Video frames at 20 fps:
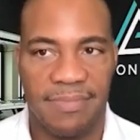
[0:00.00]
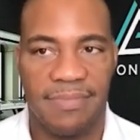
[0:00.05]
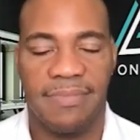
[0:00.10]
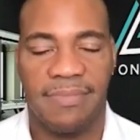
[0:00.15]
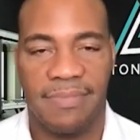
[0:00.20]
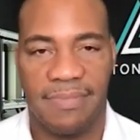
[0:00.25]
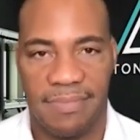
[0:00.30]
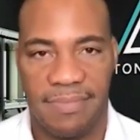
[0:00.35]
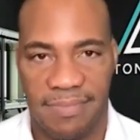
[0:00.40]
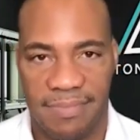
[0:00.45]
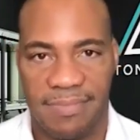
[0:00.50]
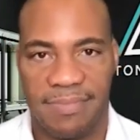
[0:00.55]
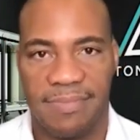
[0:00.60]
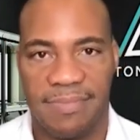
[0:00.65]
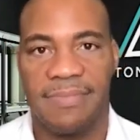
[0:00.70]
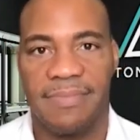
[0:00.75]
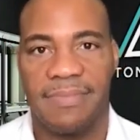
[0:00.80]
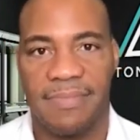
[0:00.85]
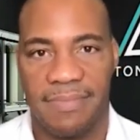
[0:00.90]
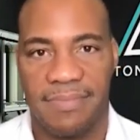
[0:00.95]
Yes, you
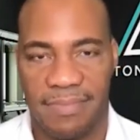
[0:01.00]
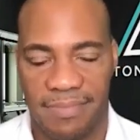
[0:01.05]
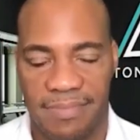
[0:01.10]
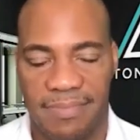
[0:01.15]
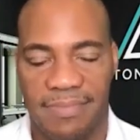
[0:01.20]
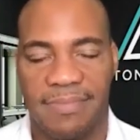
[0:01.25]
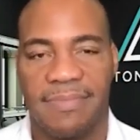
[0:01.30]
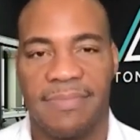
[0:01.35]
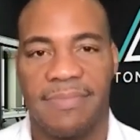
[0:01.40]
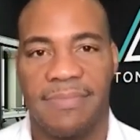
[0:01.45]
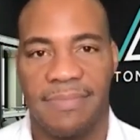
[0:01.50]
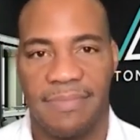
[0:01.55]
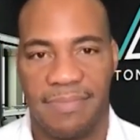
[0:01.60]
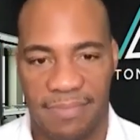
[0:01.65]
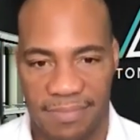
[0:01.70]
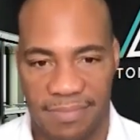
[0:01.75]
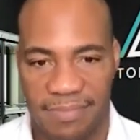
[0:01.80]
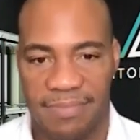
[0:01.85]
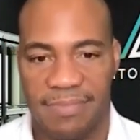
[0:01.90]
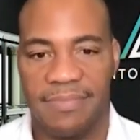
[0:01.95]
need support. Yes,
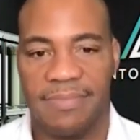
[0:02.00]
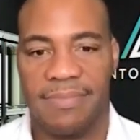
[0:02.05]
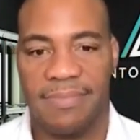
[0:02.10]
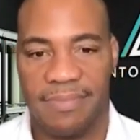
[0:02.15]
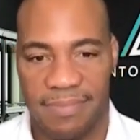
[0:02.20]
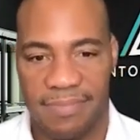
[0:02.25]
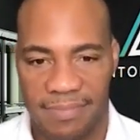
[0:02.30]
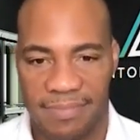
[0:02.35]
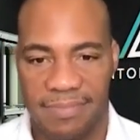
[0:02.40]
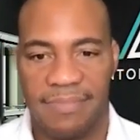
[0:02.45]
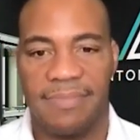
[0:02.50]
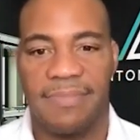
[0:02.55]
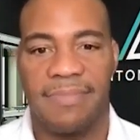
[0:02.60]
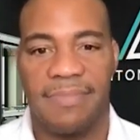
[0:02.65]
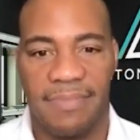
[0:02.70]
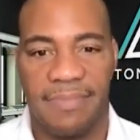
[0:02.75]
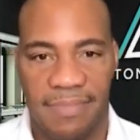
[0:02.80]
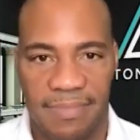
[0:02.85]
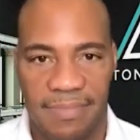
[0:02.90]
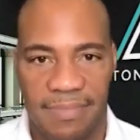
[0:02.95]
you need the people to
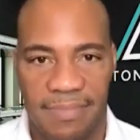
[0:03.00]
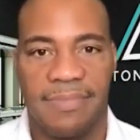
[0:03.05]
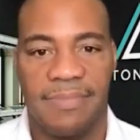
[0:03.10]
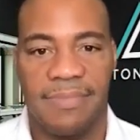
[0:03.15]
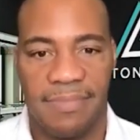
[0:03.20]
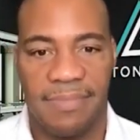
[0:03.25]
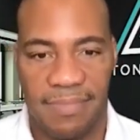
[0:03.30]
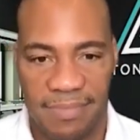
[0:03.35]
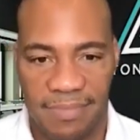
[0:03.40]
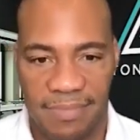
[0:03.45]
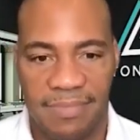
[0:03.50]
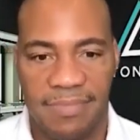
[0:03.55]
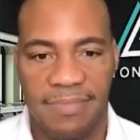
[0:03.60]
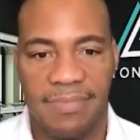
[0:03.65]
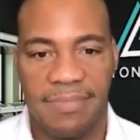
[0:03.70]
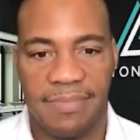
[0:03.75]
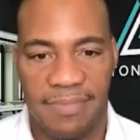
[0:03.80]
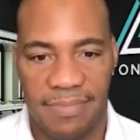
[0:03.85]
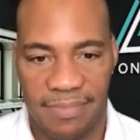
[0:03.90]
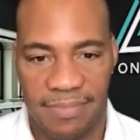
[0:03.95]
help you, but you need
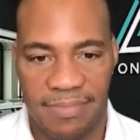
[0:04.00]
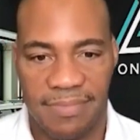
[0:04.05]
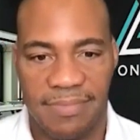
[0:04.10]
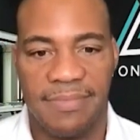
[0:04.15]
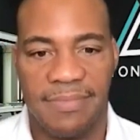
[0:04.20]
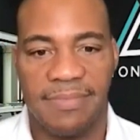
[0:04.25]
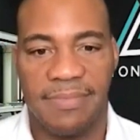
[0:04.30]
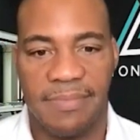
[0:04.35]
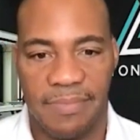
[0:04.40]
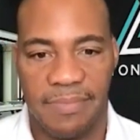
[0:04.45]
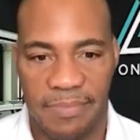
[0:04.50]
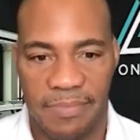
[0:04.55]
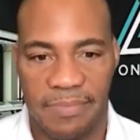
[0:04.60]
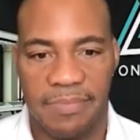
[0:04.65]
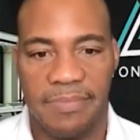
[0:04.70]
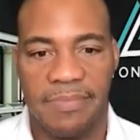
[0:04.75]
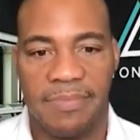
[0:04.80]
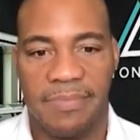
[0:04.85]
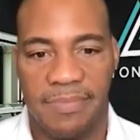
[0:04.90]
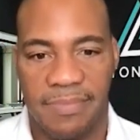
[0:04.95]
to help you too.
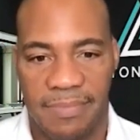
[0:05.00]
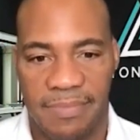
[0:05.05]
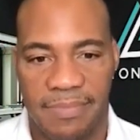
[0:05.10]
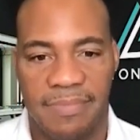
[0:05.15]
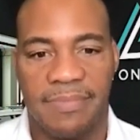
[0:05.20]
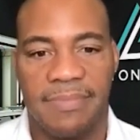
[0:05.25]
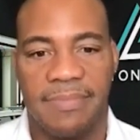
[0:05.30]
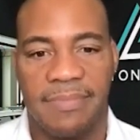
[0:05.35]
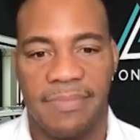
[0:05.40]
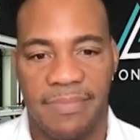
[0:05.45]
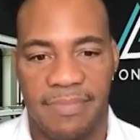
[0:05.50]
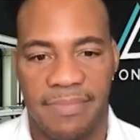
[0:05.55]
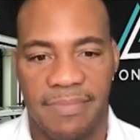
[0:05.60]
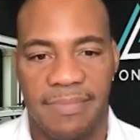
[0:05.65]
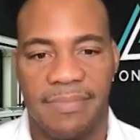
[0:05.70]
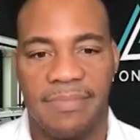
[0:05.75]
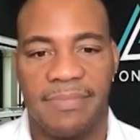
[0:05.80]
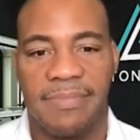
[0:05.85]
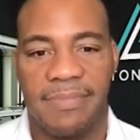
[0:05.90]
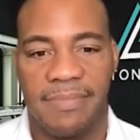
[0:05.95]
You need to believe in
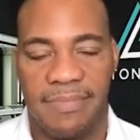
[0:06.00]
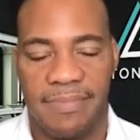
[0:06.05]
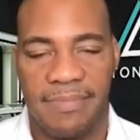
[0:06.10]
you.